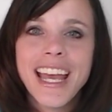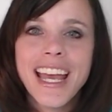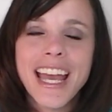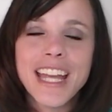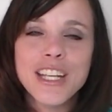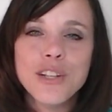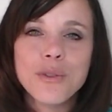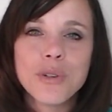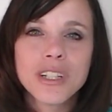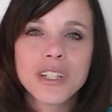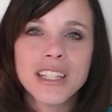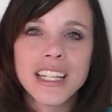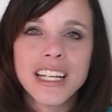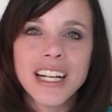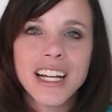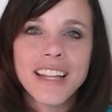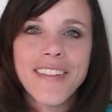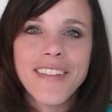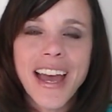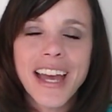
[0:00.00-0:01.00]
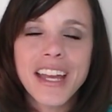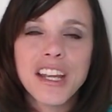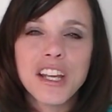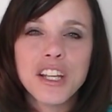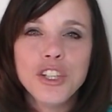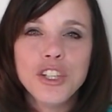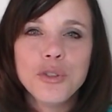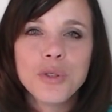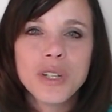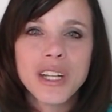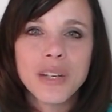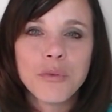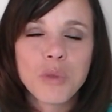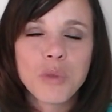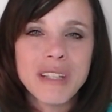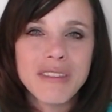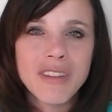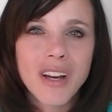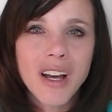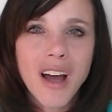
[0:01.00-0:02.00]
and you will click on that, and you can
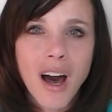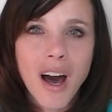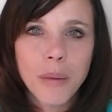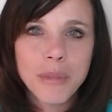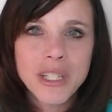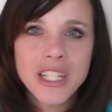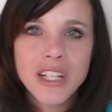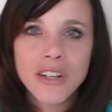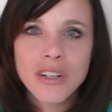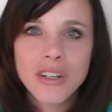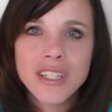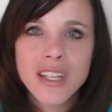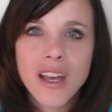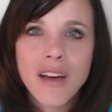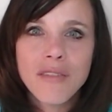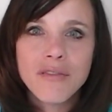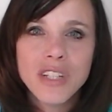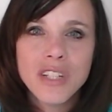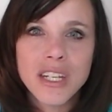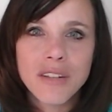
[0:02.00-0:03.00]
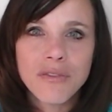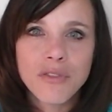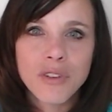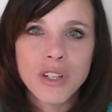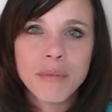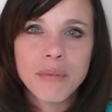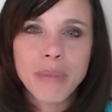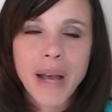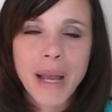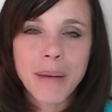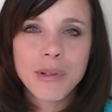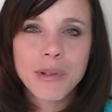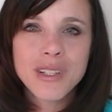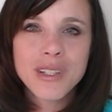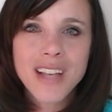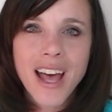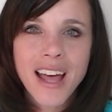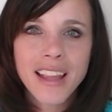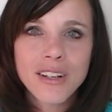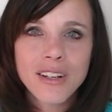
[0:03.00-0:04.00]
read the commentaries of different Bible
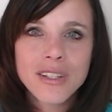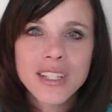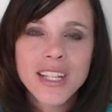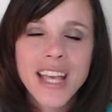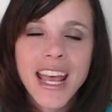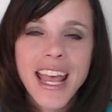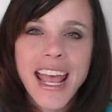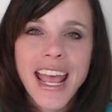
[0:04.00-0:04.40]
scholars.